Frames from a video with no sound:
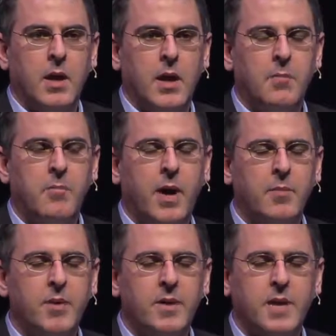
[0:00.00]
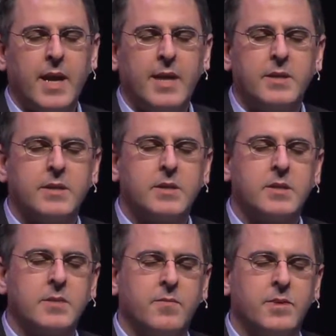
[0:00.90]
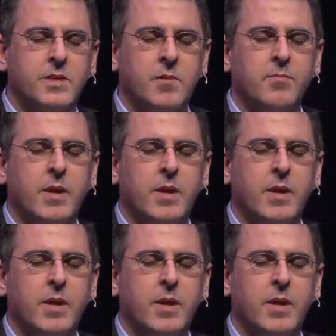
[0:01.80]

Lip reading: It might be the case for some